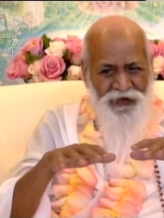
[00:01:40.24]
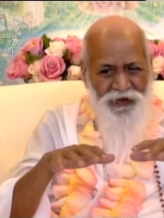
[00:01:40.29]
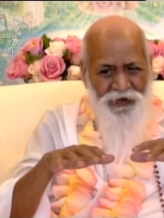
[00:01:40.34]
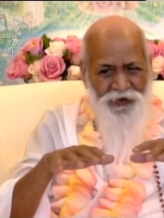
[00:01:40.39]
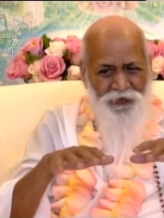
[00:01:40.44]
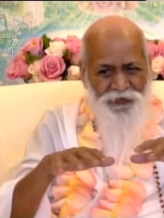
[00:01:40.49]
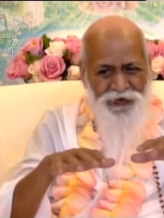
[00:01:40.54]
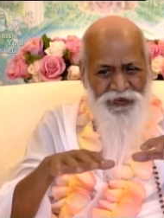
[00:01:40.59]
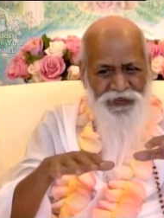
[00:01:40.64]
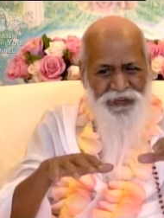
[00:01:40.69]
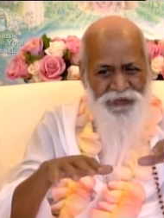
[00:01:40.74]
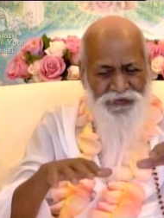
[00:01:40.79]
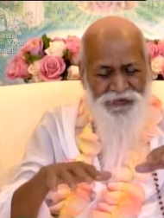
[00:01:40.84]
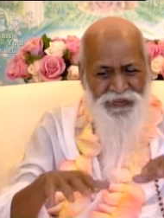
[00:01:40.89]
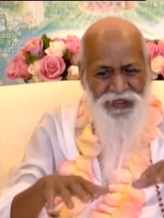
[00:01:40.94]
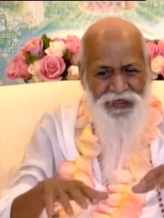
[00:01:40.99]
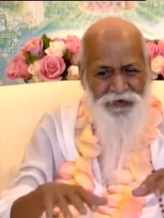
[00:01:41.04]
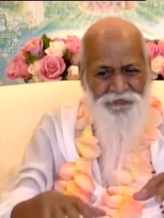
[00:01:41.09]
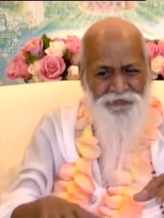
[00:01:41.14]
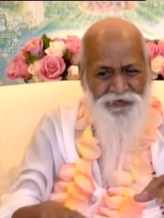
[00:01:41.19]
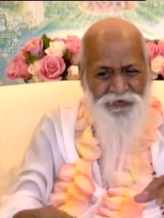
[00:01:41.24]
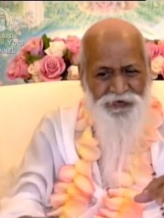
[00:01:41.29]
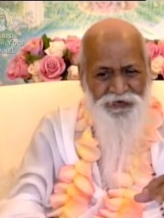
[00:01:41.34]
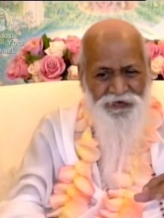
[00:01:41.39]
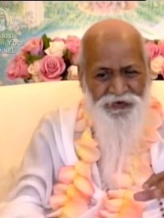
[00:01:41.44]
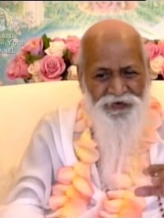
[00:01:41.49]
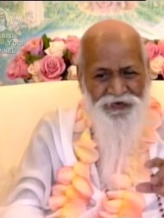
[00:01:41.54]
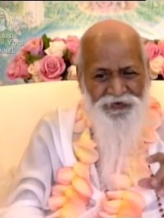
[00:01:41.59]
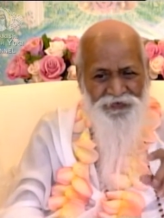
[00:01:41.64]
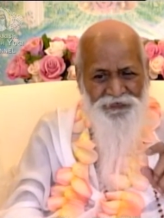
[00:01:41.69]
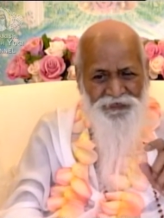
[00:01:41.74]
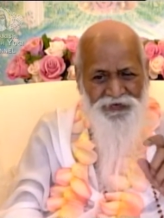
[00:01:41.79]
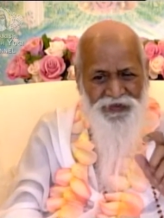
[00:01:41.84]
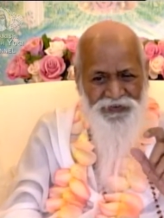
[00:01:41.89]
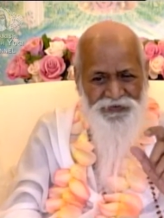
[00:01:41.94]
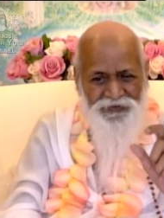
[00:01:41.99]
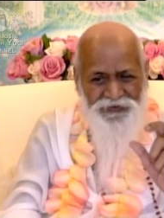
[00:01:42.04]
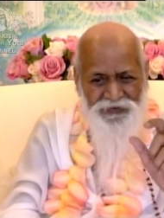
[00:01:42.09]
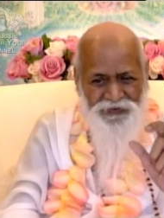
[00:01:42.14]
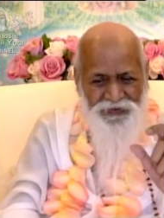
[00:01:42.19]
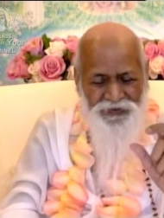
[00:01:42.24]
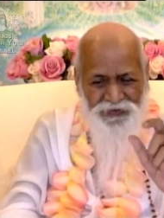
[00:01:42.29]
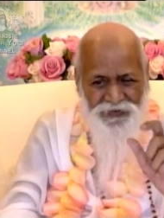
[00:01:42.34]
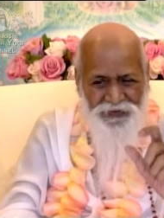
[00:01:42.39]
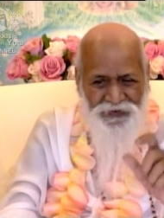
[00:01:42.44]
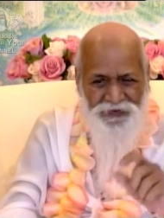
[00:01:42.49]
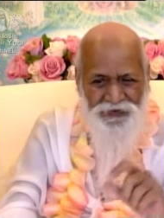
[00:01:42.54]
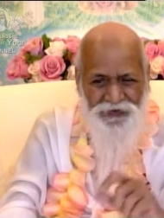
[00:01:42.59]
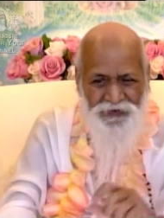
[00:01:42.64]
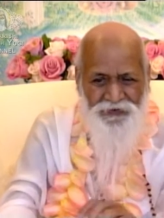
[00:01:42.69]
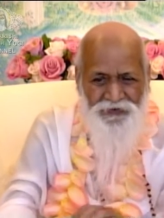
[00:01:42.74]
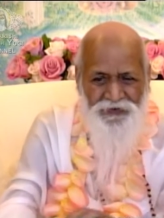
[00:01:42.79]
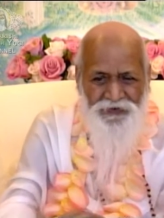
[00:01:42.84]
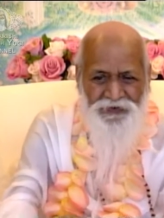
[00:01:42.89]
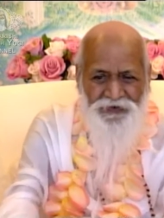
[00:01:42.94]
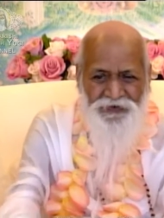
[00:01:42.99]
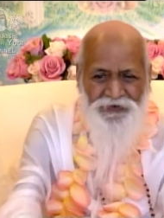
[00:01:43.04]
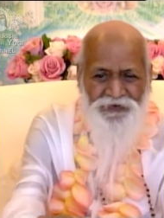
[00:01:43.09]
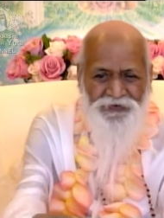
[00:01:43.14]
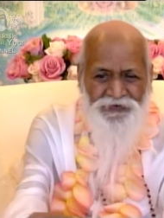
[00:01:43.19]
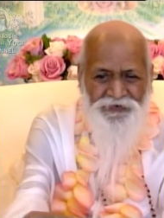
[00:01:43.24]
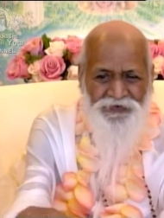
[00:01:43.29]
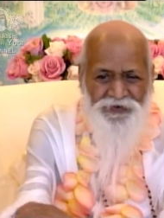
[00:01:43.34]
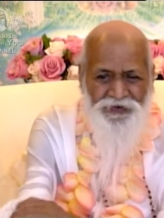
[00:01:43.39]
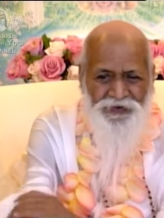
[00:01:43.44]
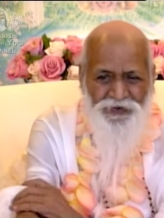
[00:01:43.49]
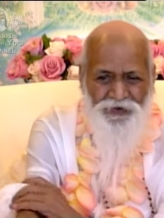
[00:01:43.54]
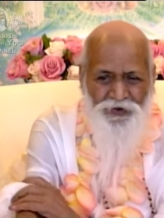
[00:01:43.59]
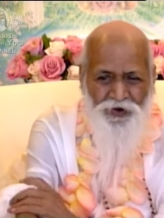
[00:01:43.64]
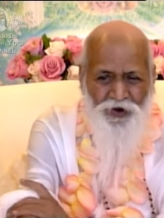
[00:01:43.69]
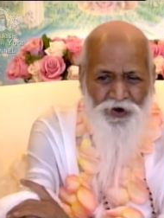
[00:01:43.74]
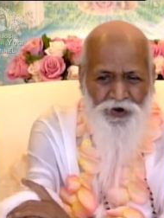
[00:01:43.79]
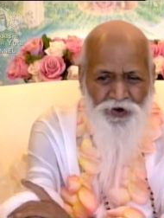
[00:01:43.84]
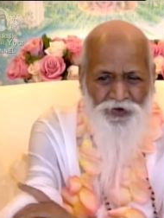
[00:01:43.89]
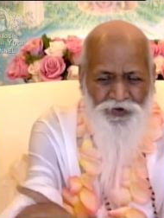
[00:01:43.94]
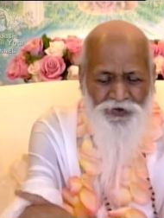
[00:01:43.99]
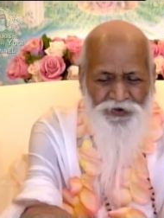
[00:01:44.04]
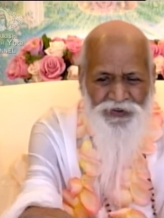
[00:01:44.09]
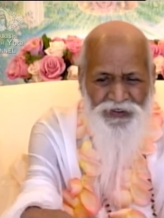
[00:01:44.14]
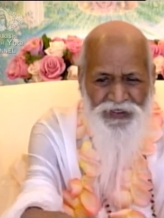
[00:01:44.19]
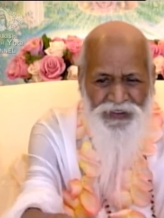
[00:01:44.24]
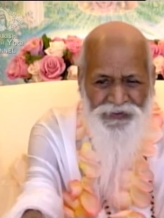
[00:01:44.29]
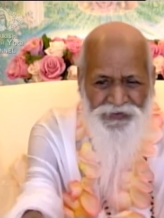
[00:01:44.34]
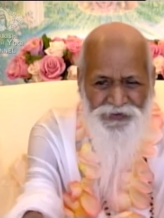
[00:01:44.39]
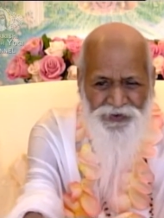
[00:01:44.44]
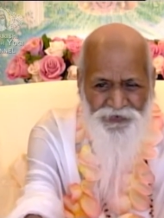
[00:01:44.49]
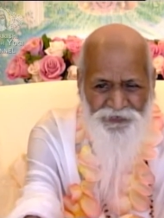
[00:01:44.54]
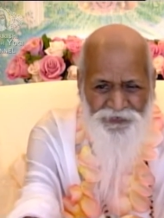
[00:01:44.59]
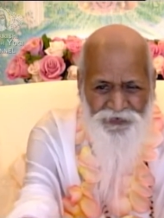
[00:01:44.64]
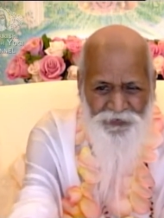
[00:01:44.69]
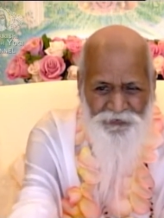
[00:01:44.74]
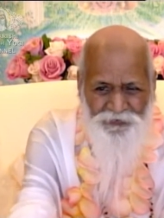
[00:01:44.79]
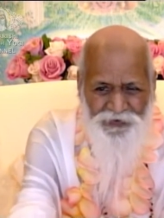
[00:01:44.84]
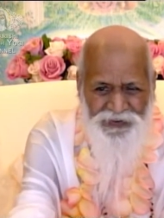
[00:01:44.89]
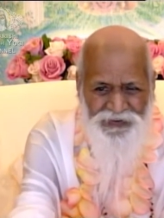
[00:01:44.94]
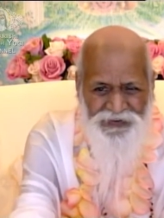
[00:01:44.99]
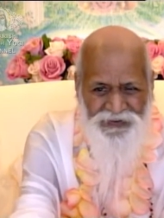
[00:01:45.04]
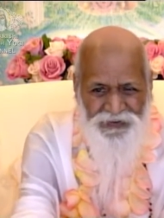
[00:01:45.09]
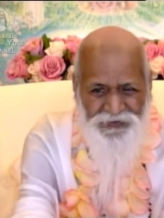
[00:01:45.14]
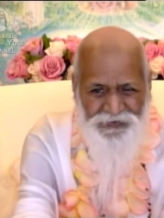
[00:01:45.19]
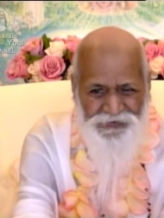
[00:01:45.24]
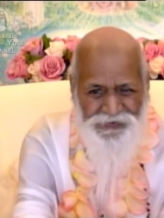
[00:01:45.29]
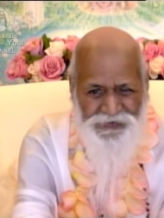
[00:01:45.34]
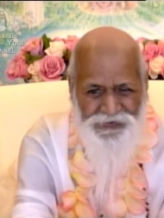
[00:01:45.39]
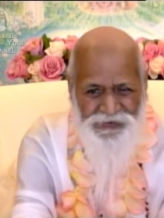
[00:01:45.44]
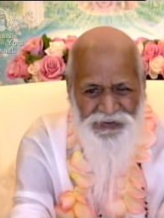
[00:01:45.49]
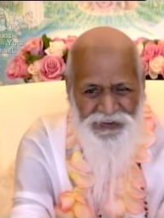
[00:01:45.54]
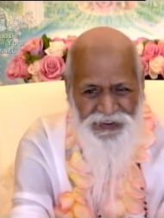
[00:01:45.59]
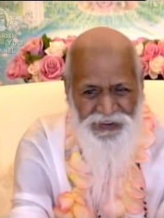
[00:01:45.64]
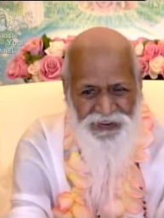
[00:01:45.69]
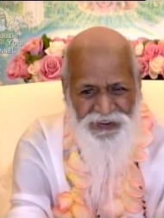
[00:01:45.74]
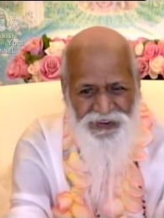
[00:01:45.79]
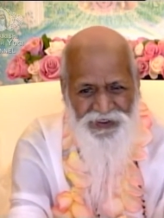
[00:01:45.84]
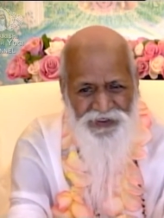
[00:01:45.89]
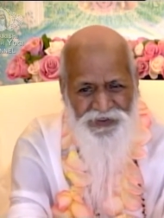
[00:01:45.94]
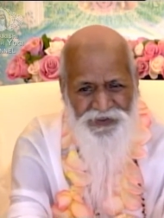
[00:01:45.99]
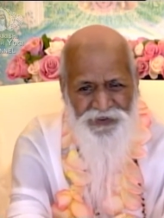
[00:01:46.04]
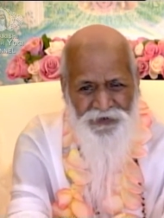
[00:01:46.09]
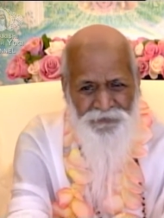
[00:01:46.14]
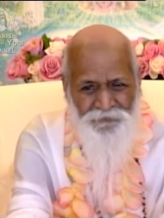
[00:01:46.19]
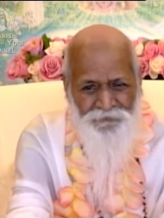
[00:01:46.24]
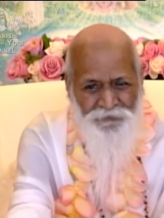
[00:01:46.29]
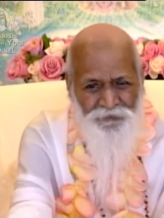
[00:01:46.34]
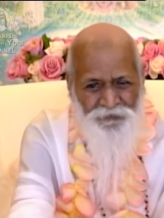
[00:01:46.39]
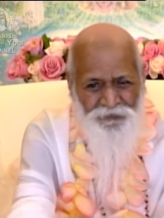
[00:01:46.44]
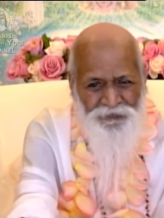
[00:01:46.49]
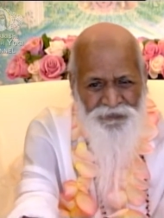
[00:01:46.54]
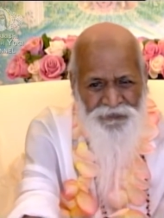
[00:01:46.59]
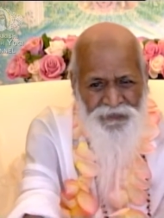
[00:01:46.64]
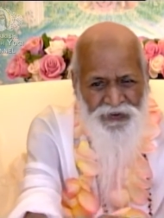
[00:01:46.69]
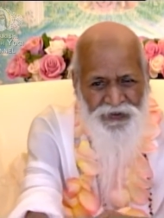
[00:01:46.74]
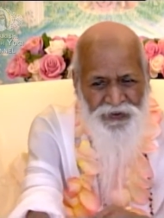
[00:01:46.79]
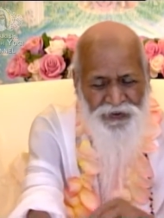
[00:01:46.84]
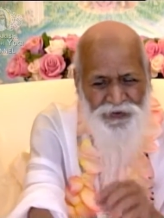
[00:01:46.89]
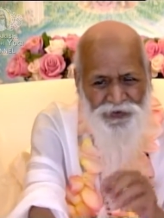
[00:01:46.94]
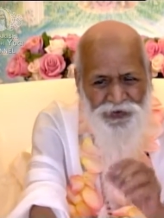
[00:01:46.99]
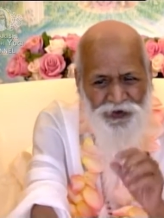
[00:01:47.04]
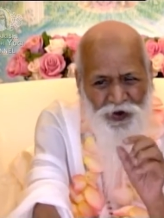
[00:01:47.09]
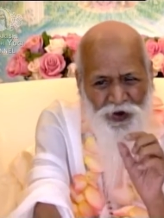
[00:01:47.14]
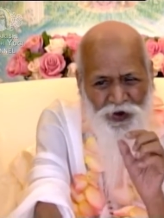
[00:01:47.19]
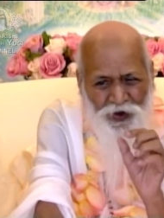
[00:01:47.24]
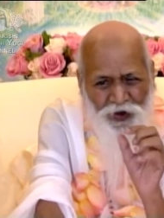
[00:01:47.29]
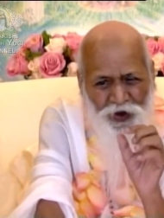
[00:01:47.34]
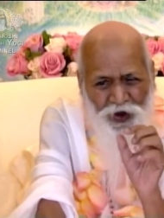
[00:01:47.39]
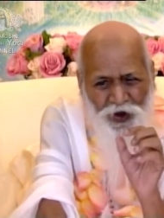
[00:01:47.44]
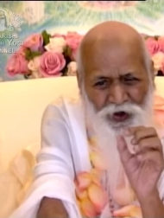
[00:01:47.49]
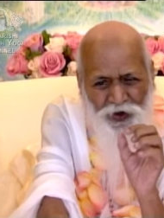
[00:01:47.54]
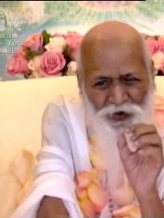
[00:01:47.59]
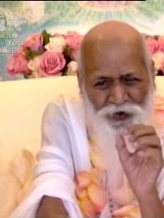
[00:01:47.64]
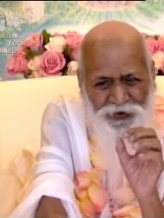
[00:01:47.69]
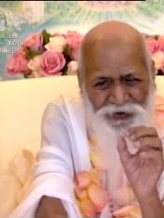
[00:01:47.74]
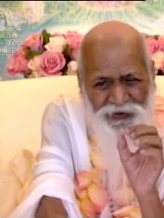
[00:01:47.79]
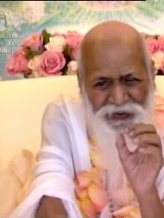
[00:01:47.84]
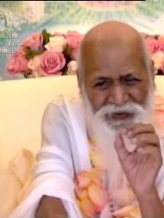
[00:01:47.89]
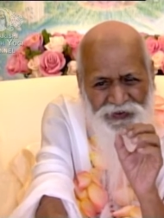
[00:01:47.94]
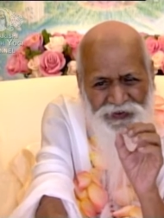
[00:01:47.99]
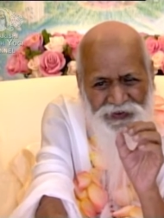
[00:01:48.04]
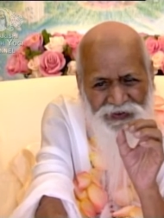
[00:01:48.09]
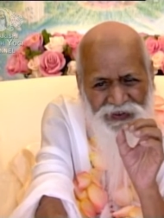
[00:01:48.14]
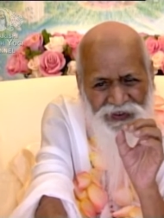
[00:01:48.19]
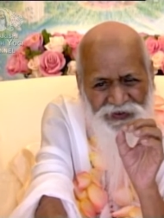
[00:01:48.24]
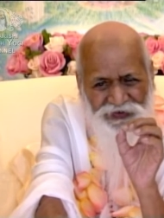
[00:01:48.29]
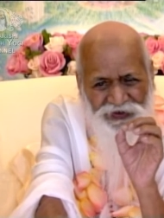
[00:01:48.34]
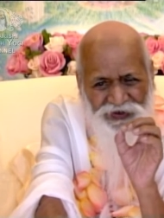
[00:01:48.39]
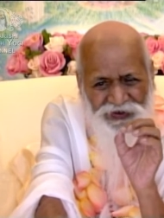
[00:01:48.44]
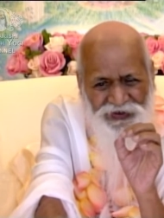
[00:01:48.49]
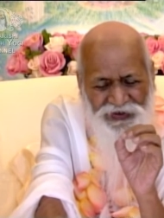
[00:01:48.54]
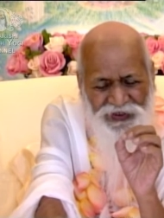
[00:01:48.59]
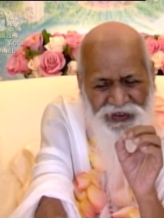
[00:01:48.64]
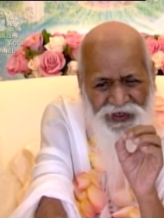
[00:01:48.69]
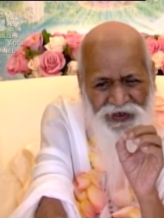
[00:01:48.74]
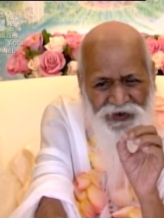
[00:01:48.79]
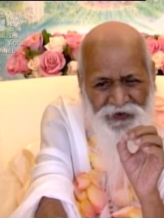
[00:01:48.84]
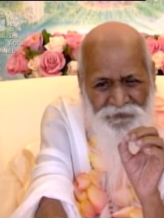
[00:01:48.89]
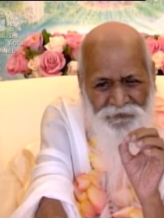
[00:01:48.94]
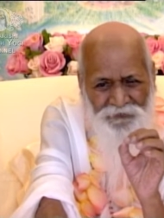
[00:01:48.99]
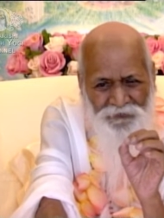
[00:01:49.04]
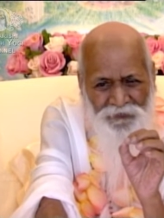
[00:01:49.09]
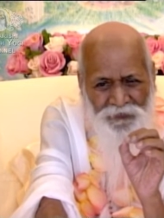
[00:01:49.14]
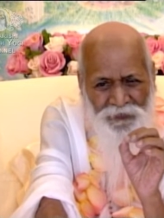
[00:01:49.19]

One example that the, the hollowness of a banyan seed, it's all hollow, there's nothing there.